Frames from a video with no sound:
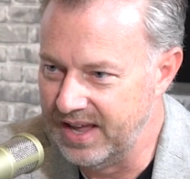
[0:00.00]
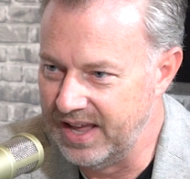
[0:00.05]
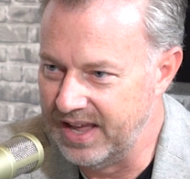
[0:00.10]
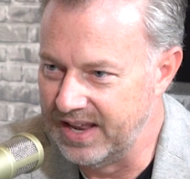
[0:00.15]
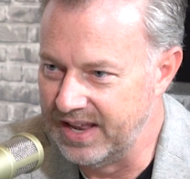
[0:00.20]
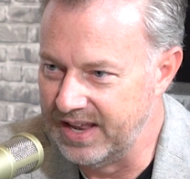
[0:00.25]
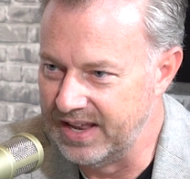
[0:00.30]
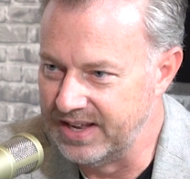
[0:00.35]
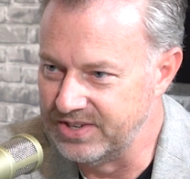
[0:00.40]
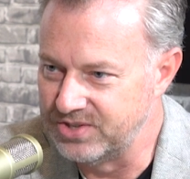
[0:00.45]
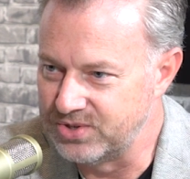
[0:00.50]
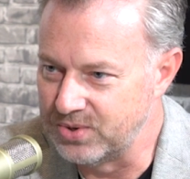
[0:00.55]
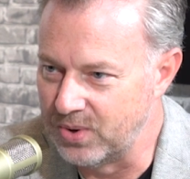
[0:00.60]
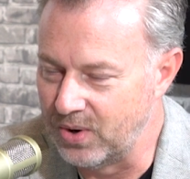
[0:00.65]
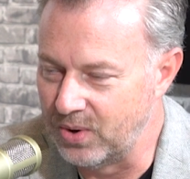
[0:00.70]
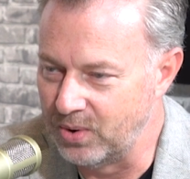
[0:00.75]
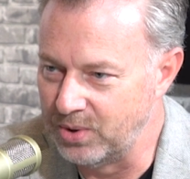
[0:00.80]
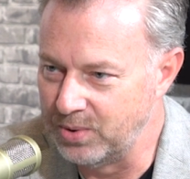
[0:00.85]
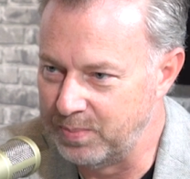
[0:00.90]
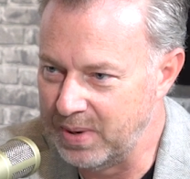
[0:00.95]
And
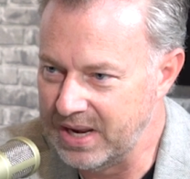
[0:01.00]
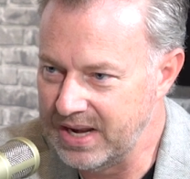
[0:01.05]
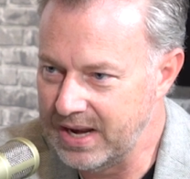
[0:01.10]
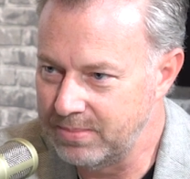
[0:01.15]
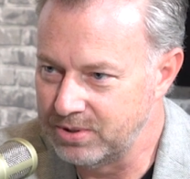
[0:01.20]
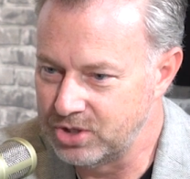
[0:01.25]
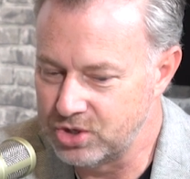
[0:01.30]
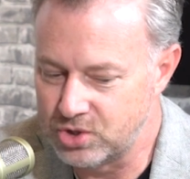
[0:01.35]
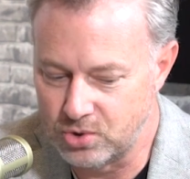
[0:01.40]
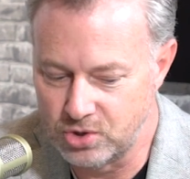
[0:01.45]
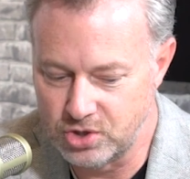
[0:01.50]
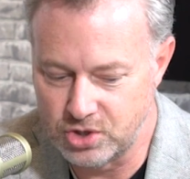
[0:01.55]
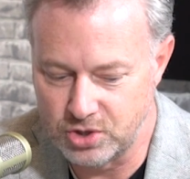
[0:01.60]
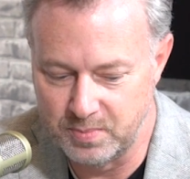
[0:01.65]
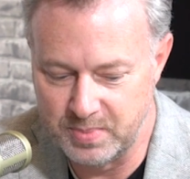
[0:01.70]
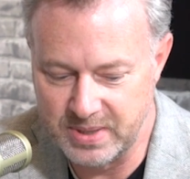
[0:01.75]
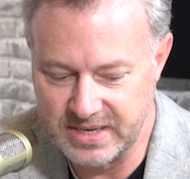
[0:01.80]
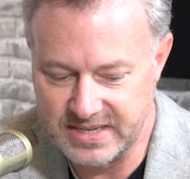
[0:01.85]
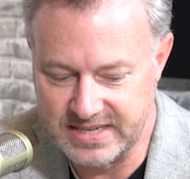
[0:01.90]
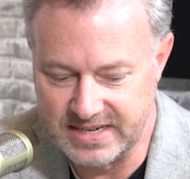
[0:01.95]
so being able to source
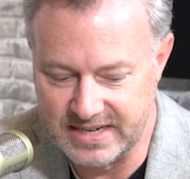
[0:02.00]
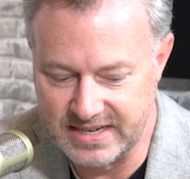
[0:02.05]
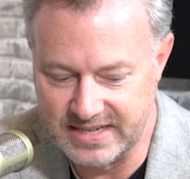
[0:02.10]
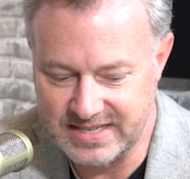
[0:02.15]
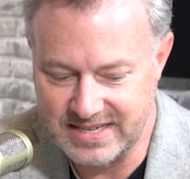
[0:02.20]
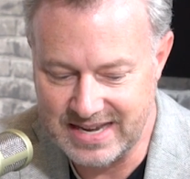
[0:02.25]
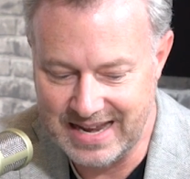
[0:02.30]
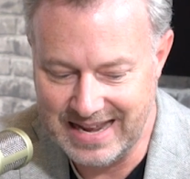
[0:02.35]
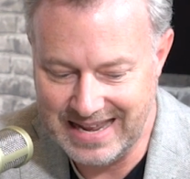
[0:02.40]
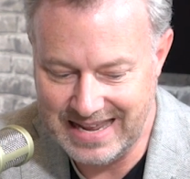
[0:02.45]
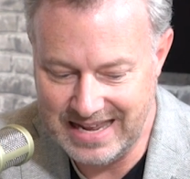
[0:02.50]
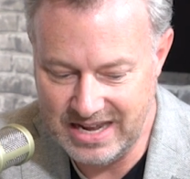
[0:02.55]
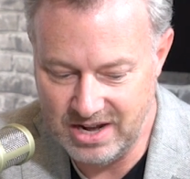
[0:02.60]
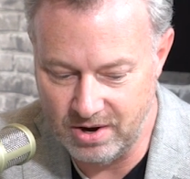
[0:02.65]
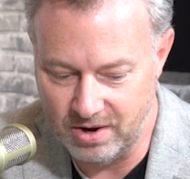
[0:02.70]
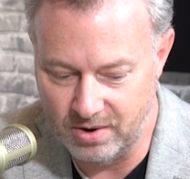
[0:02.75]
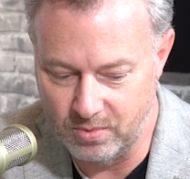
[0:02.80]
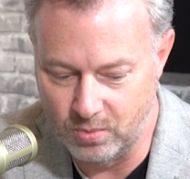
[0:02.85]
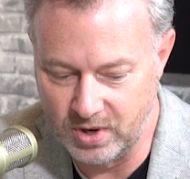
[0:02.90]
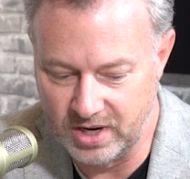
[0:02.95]
your business
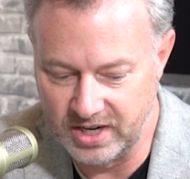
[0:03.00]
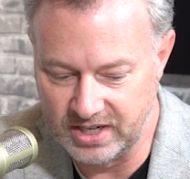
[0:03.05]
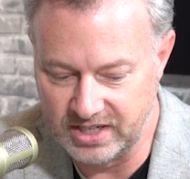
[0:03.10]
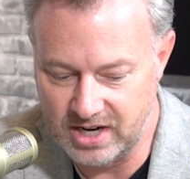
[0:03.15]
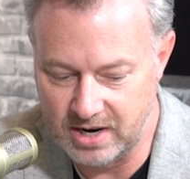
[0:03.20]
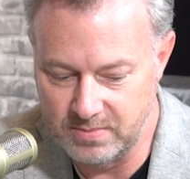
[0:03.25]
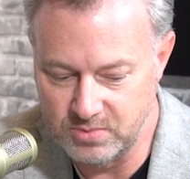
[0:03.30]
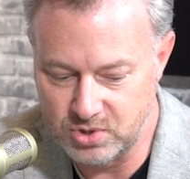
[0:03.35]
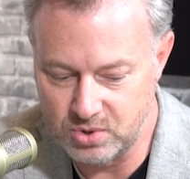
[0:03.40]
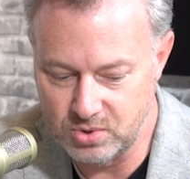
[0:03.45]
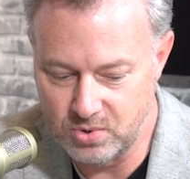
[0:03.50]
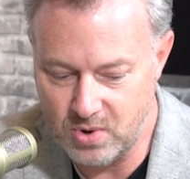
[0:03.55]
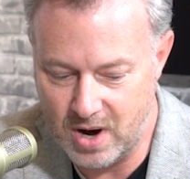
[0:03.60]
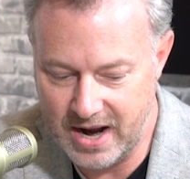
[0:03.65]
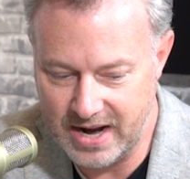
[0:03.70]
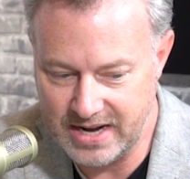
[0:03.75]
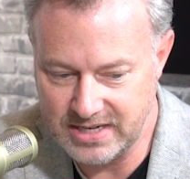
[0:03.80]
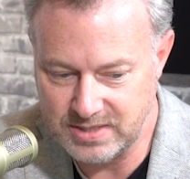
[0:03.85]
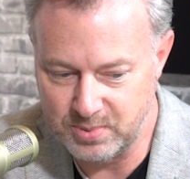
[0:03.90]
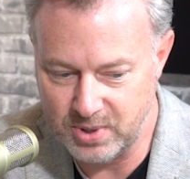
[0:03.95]
here, when it comes through
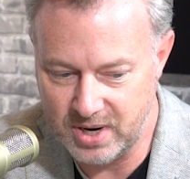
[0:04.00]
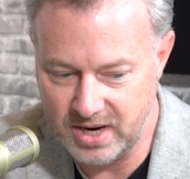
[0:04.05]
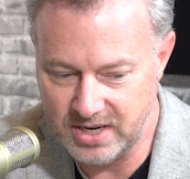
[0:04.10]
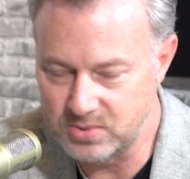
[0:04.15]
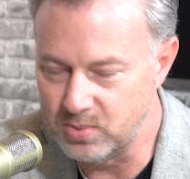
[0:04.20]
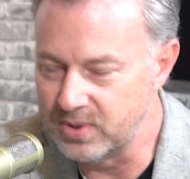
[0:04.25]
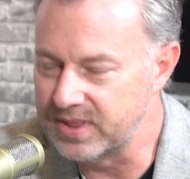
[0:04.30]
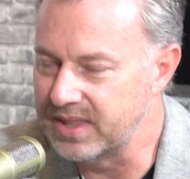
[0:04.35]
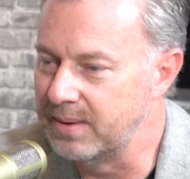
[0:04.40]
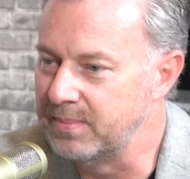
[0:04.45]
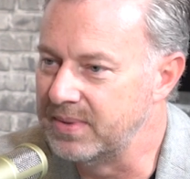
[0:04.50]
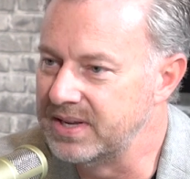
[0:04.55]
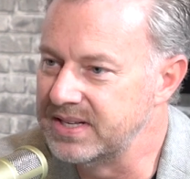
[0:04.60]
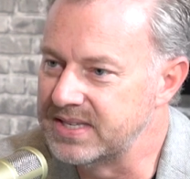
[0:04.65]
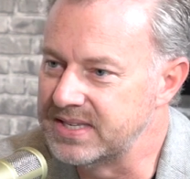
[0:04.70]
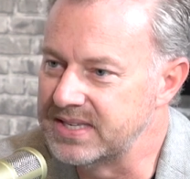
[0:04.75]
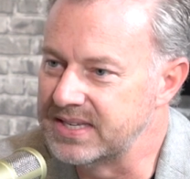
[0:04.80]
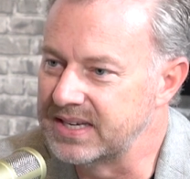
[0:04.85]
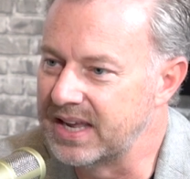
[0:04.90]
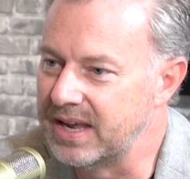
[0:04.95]
highest price, what that
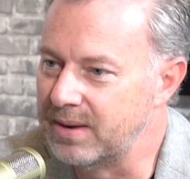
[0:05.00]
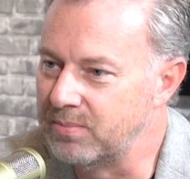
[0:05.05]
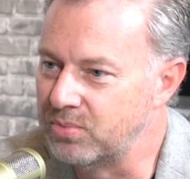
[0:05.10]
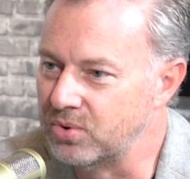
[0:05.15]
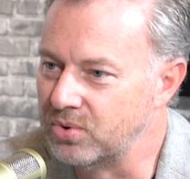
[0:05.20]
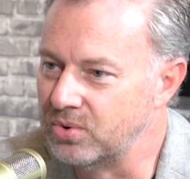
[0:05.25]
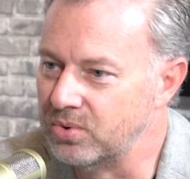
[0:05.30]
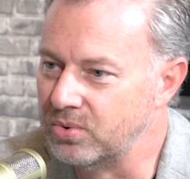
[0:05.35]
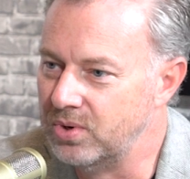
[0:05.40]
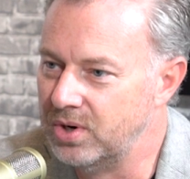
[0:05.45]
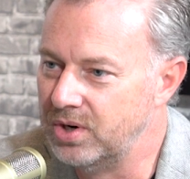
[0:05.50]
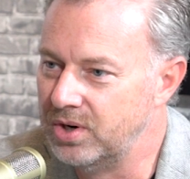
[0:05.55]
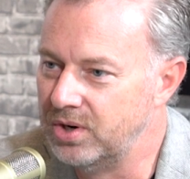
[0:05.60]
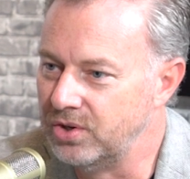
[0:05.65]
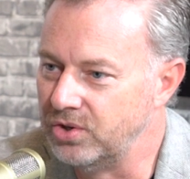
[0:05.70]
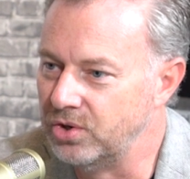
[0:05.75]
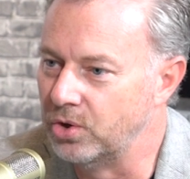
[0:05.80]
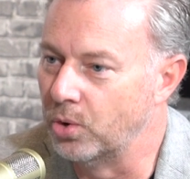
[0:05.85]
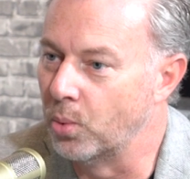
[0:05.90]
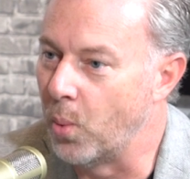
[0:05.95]
means is it came through
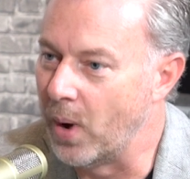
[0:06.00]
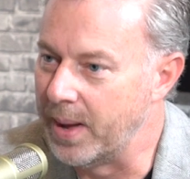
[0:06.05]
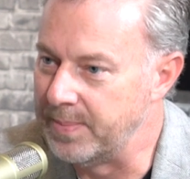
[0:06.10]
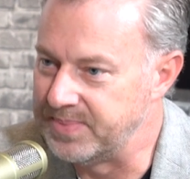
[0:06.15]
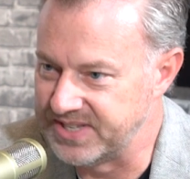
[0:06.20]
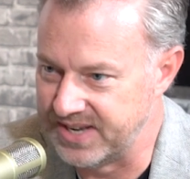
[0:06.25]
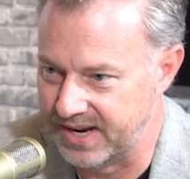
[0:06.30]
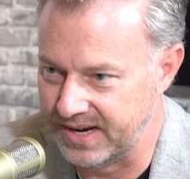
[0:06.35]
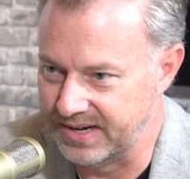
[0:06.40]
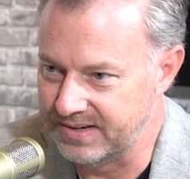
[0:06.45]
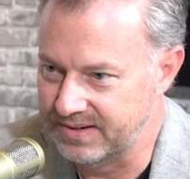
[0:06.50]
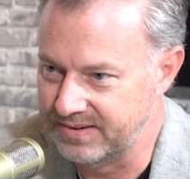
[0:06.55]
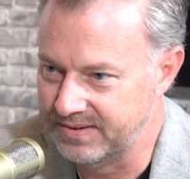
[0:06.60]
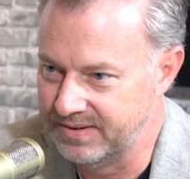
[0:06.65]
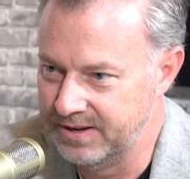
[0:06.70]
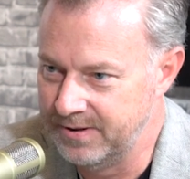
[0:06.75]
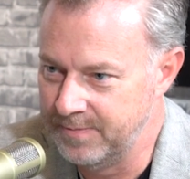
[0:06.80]
your website.